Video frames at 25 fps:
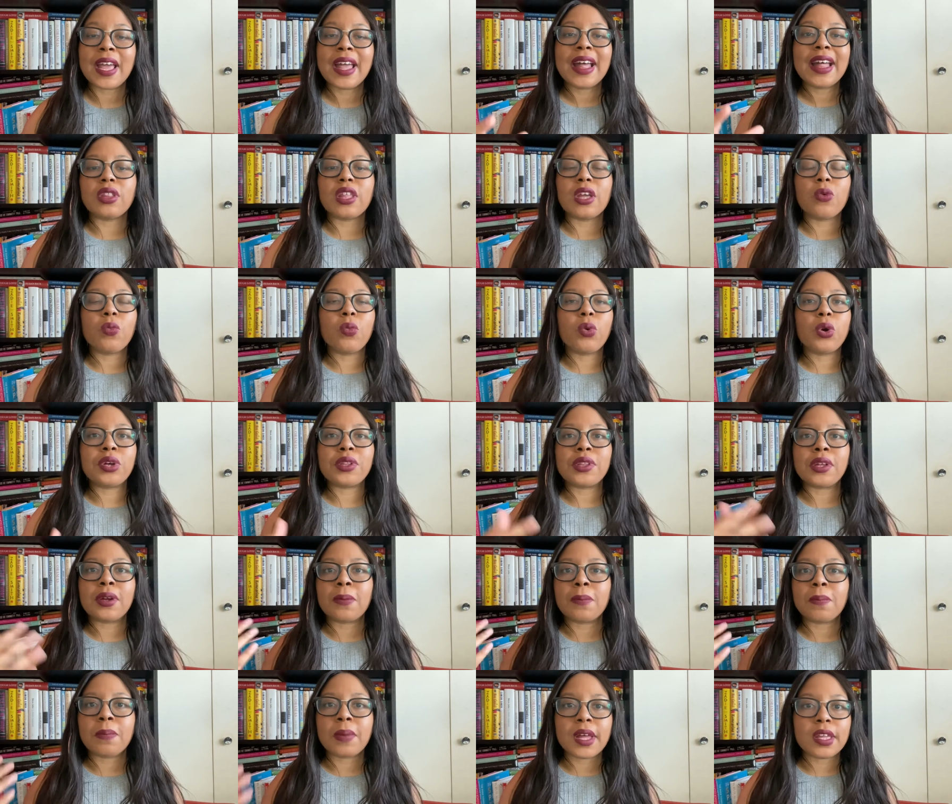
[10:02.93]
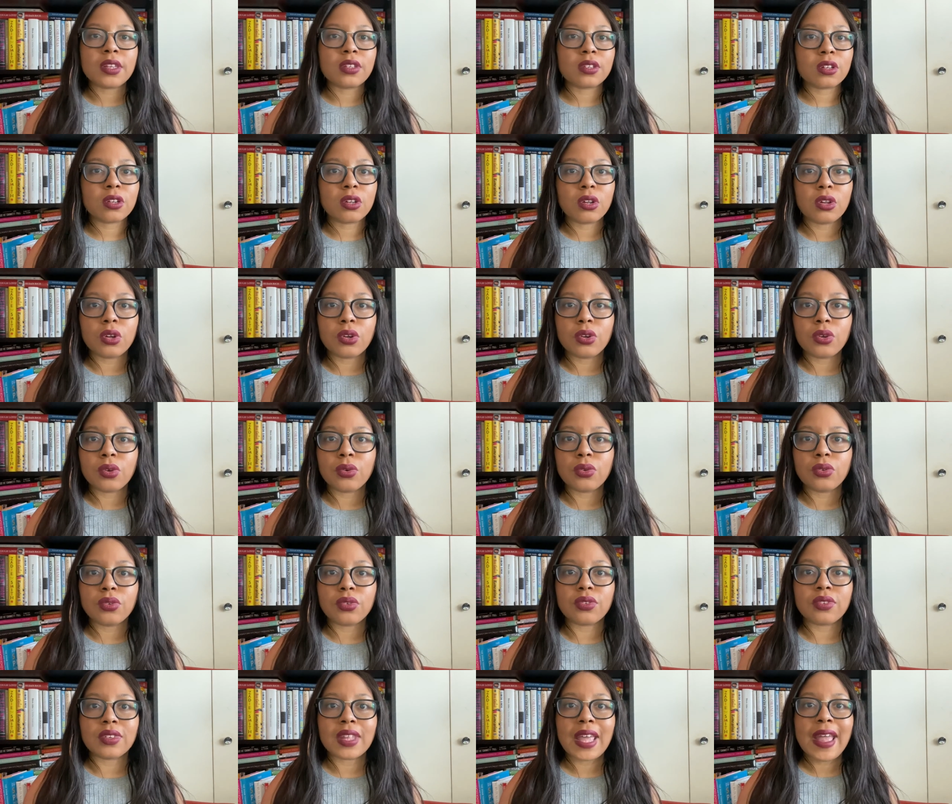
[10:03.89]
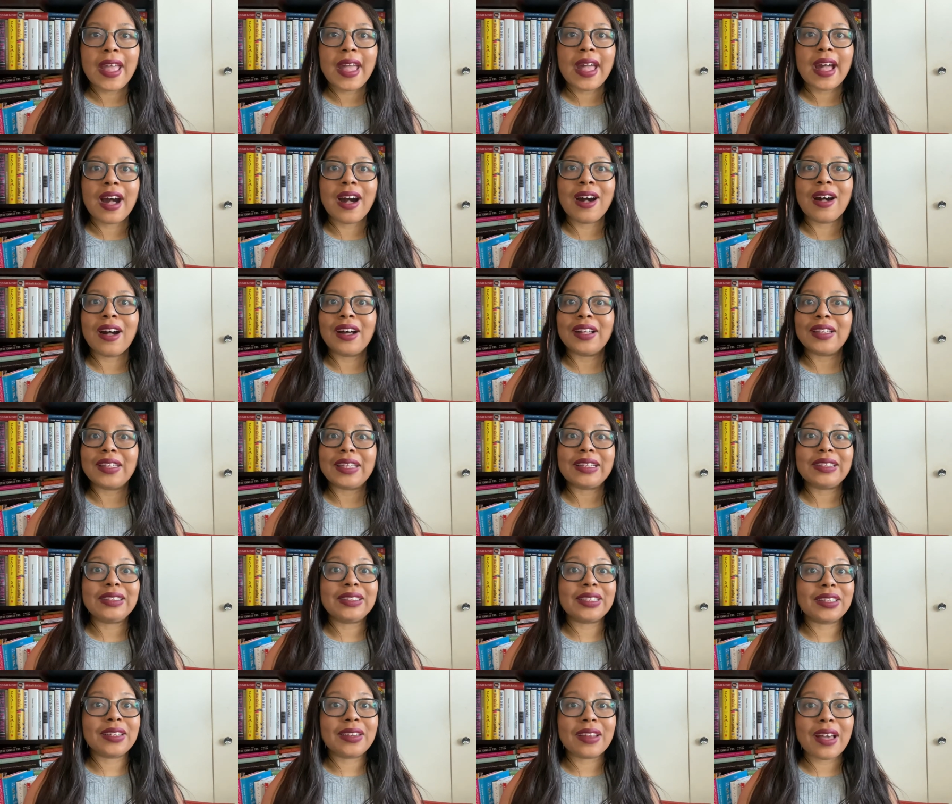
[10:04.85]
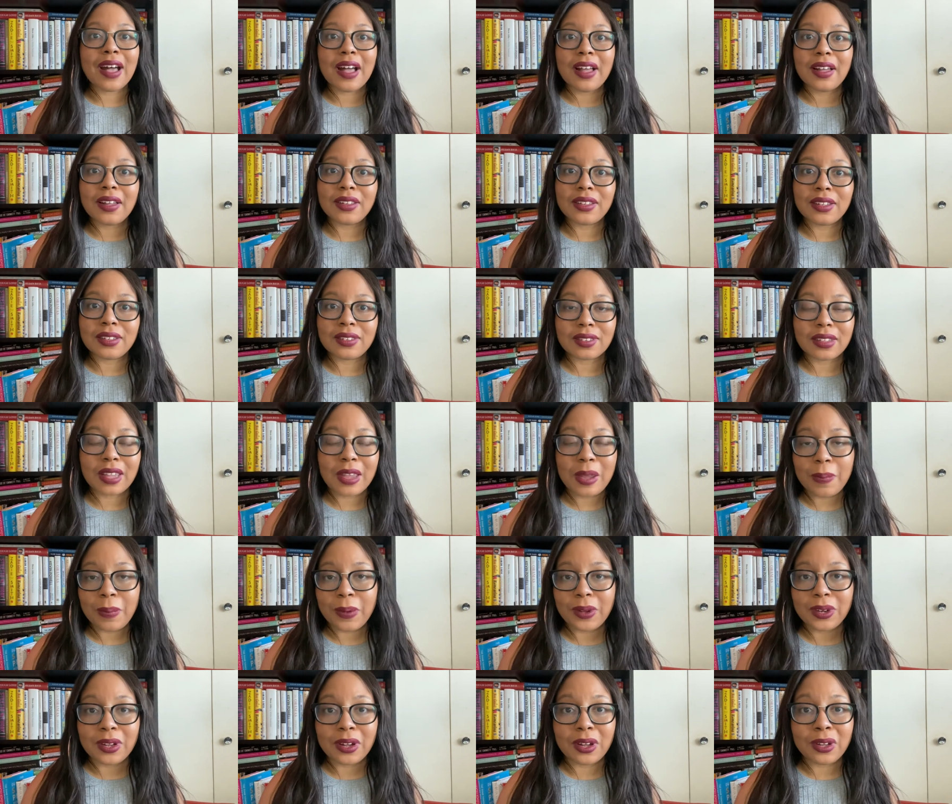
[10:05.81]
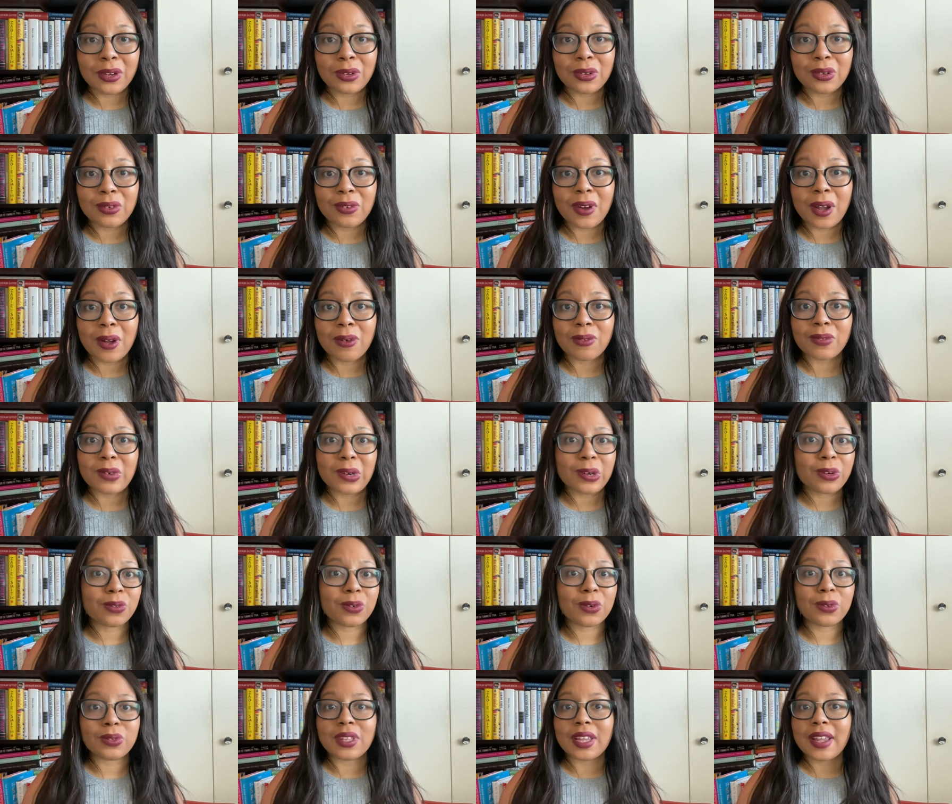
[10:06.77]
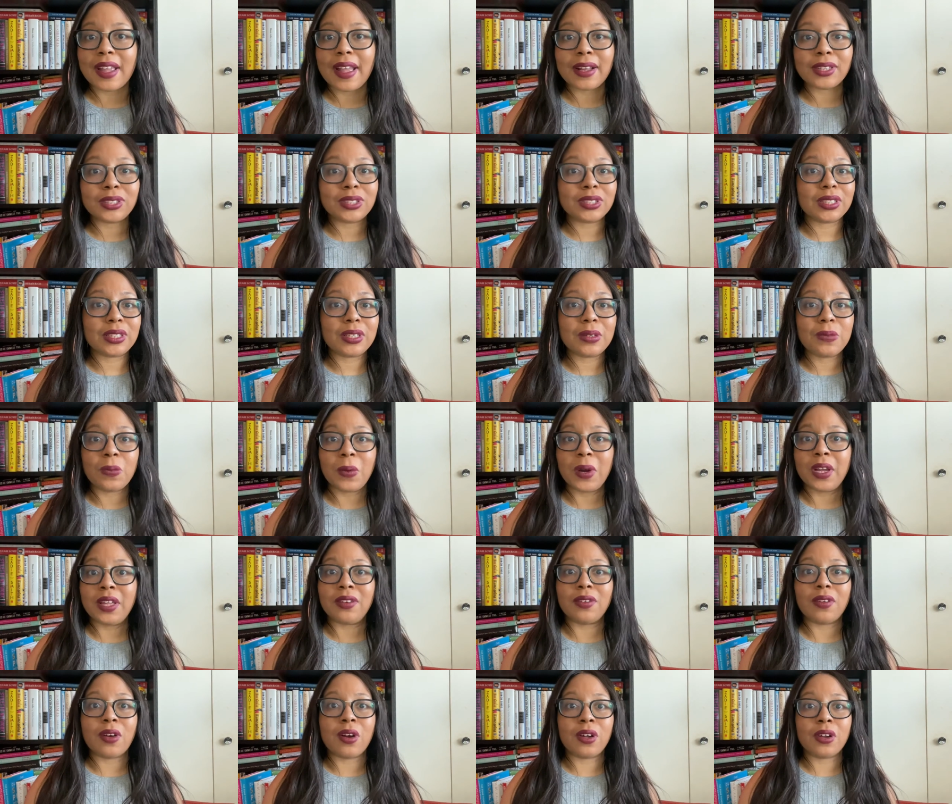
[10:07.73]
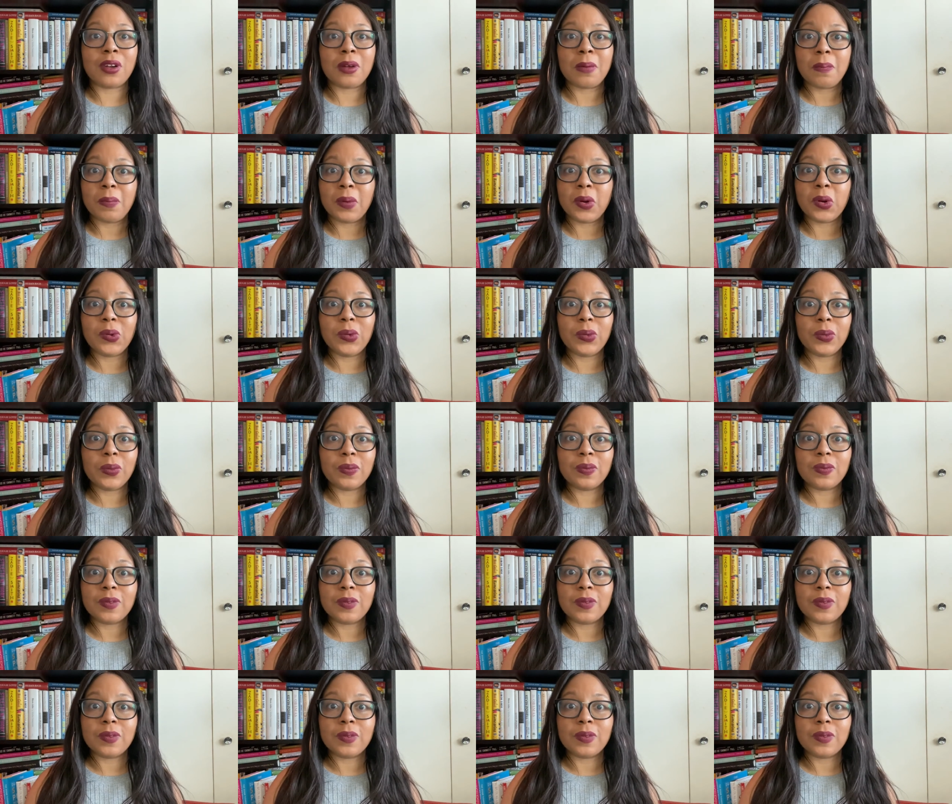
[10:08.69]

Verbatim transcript: they wore their best clothes. Uh, they did not escape on the Underground Railroad. They actually went on a boat.